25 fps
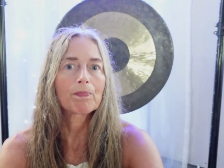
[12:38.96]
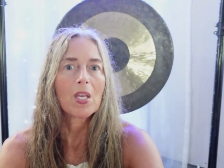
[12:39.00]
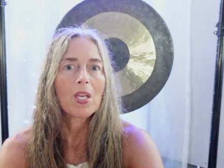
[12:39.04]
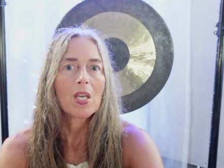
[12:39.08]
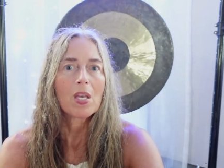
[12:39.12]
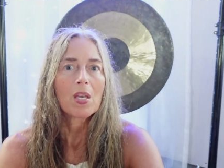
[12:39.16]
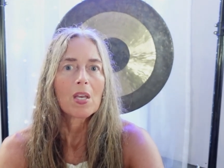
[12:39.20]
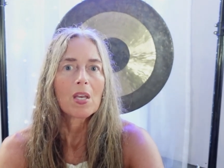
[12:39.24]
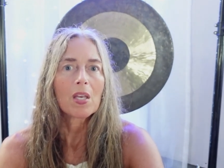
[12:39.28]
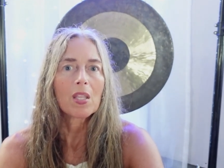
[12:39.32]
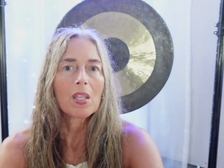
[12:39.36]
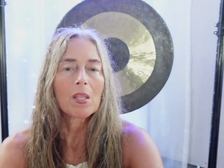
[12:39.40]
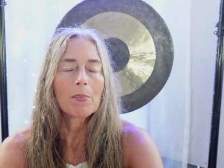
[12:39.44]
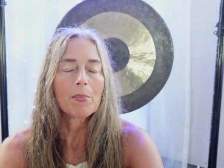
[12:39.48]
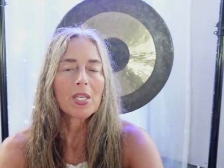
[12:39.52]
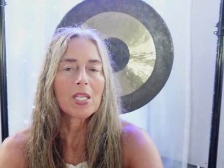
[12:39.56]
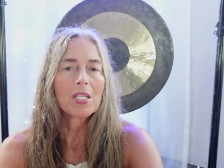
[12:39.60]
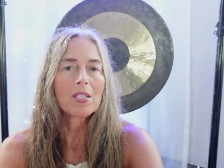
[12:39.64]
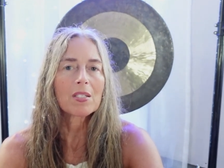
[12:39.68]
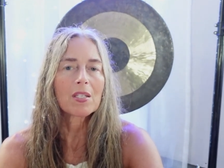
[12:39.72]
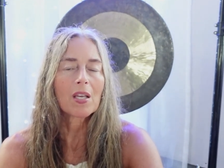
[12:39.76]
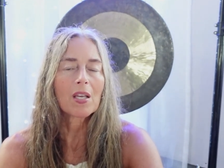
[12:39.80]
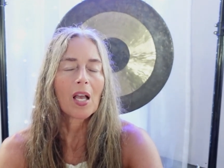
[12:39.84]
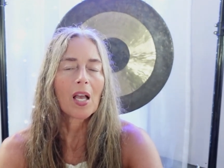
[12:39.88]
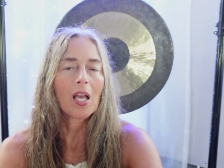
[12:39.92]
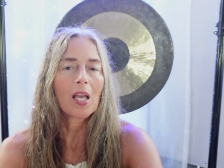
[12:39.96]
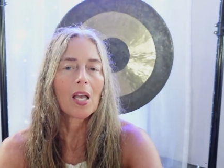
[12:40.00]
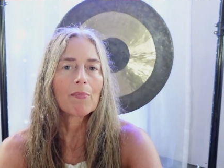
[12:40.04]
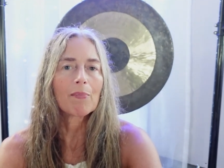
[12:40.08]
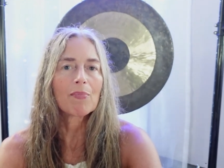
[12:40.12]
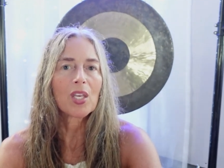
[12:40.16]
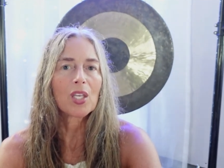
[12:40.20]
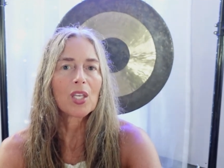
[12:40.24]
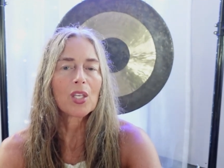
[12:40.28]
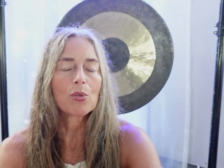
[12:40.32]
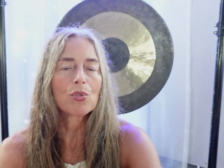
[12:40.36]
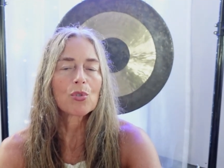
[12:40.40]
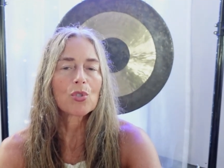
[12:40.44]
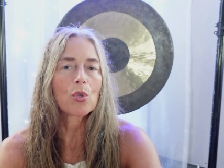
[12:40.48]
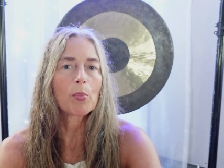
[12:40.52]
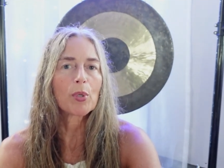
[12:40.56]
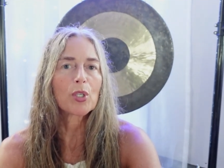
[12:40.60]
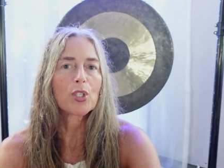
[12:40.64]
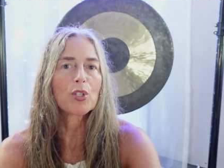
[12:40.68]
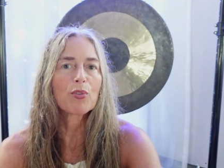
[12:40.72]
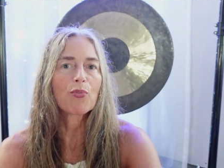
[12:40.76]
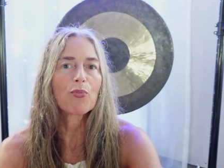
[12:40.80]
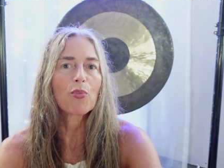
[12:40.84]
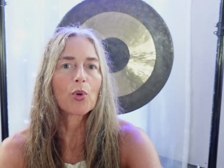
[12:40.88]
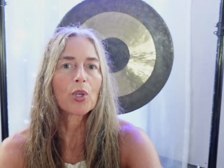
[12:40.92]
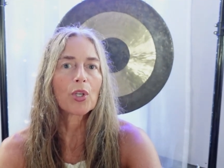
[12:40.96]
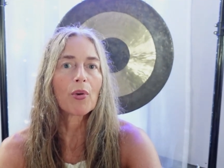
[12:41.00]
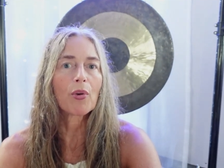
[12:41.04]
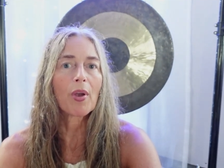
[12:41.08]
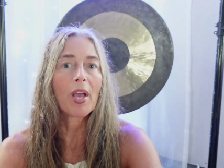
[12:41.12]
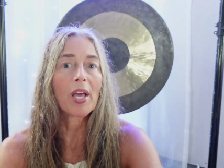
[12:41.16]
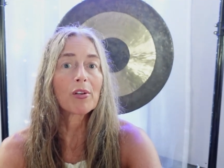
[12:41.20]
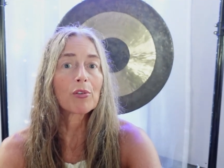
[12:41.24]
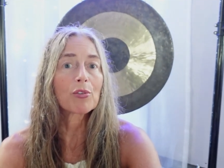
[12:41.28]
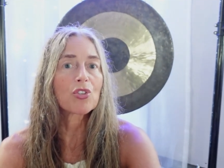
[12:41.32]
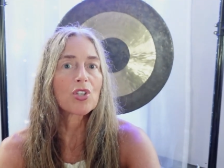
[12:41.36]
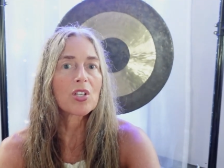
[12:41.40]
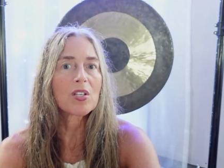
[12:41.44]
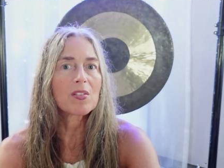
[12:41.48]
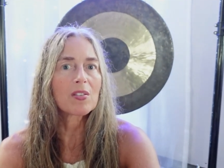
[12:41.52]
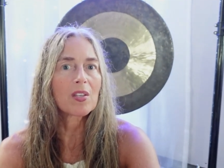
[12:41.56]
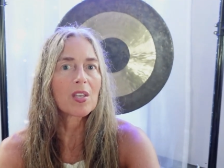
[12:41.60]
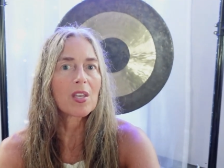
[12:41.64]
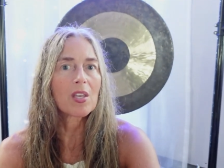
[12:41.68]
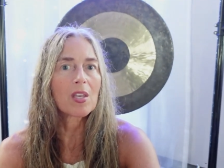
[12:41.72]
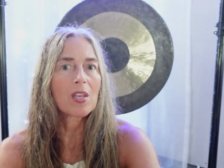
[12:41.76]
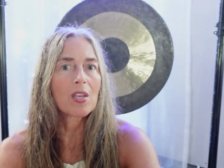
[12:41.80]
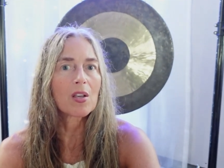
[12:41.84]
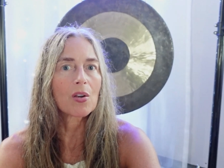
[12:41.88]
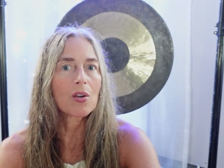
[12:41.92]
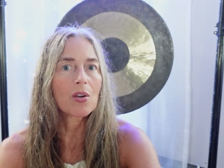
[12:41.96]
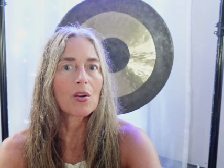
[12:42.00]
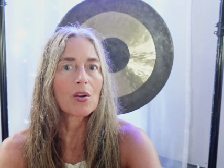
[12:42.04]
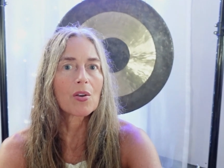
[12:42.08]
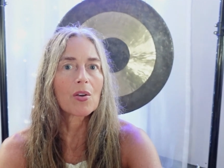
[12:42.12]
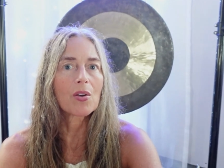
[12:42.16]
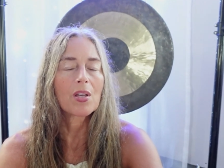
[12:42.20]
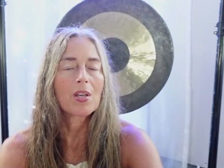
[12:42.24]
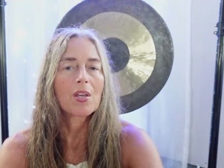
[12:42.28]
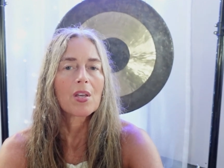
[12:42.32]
In the meantime, thank you so much for your energies here.